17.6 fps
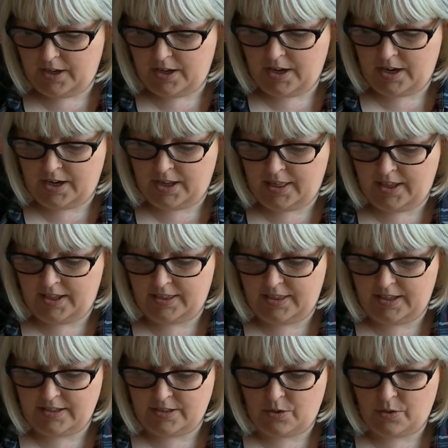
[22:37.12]
And I think
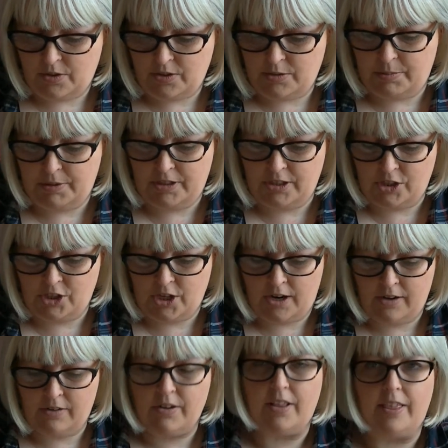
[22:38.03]
that's going to be the
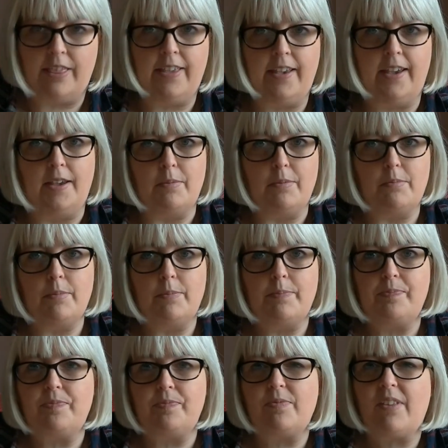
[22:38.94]
general theme
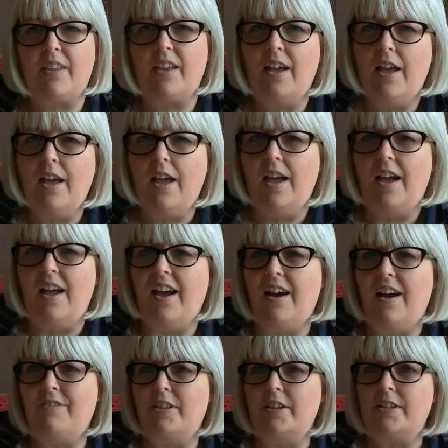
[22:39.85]

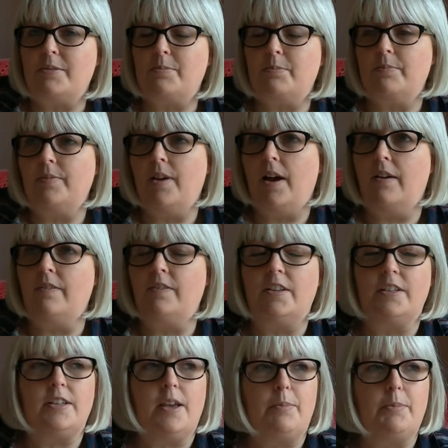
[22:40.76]
of this
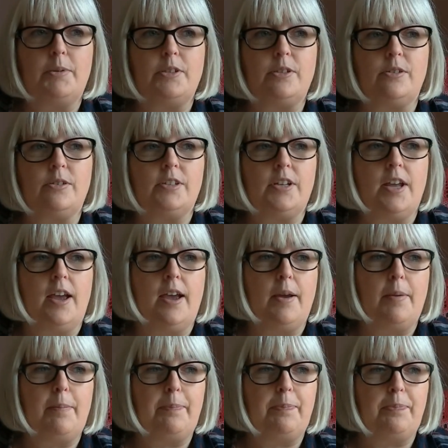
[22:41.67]
episode.
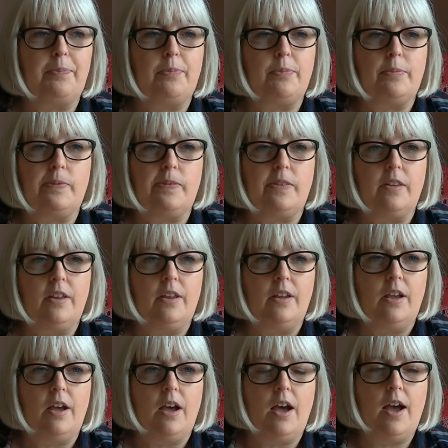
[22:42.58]

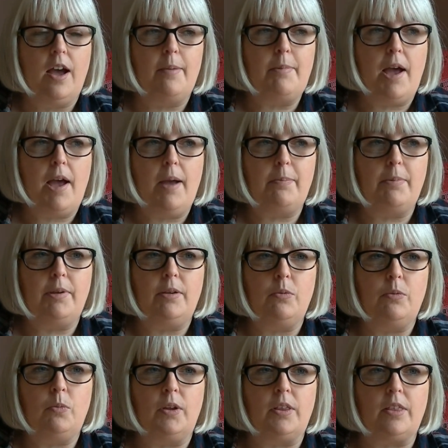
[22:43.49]
I'm happy
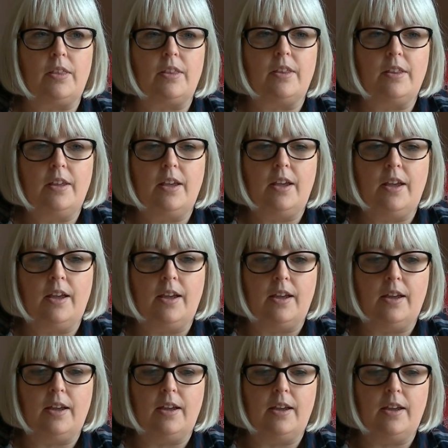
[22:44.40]
with
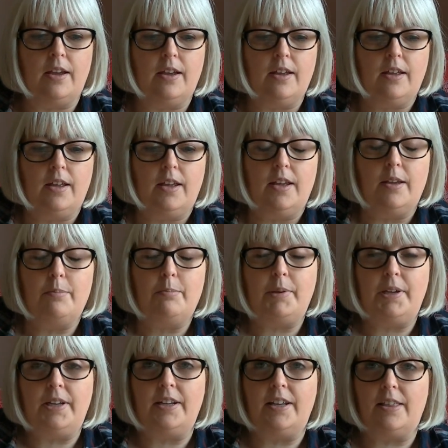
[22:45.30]

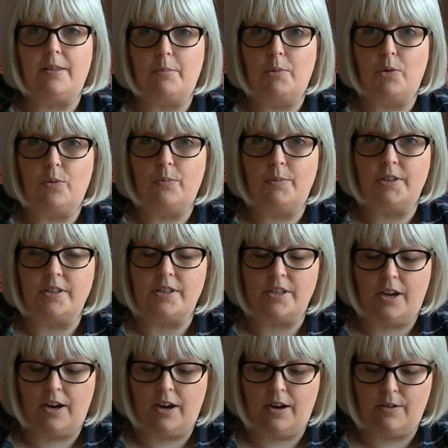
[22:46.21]
being in the moment
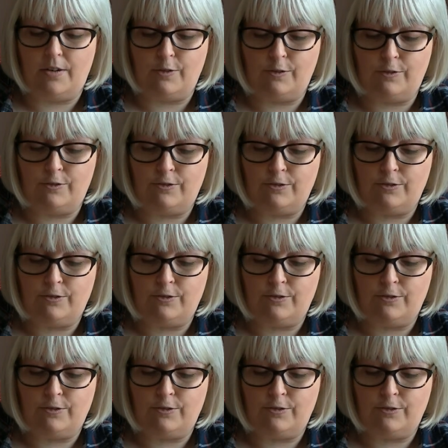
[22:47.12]
of